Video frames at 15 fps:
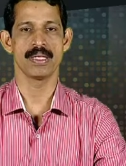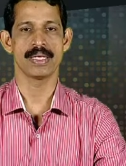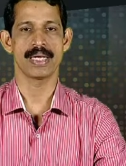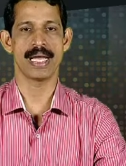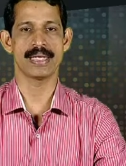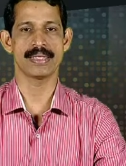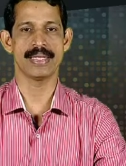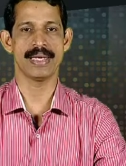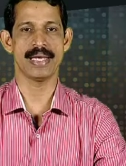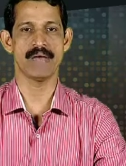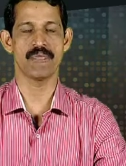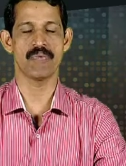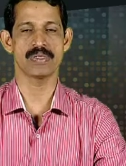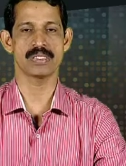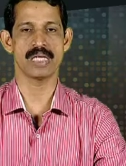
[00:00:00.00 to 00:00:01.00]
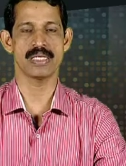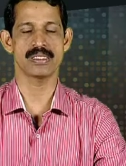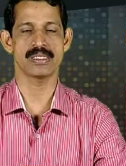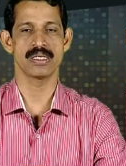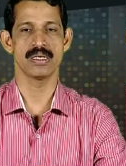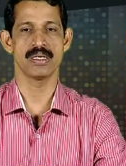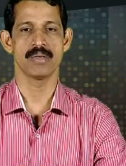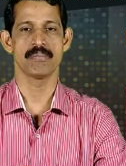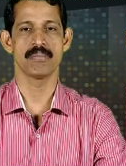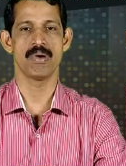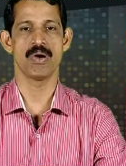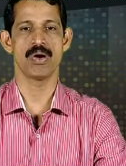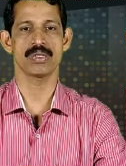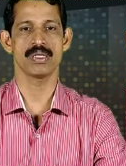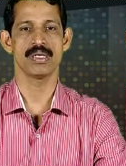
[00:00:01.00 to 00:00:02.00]
and they emphasized
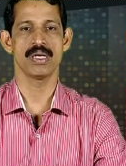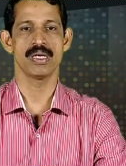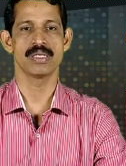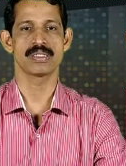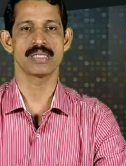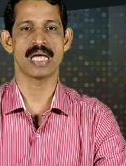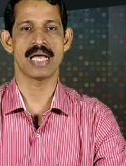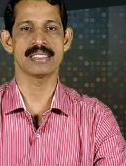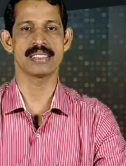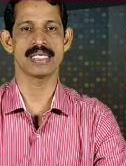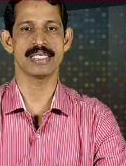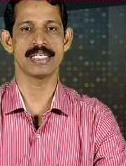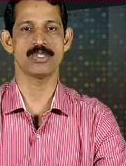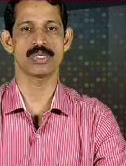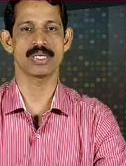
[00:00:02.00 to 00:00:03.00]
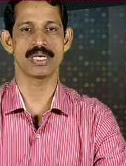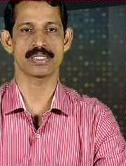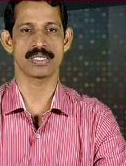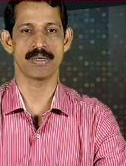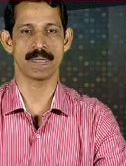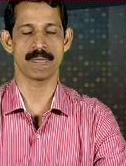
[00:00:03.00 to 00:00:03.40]
both science and education.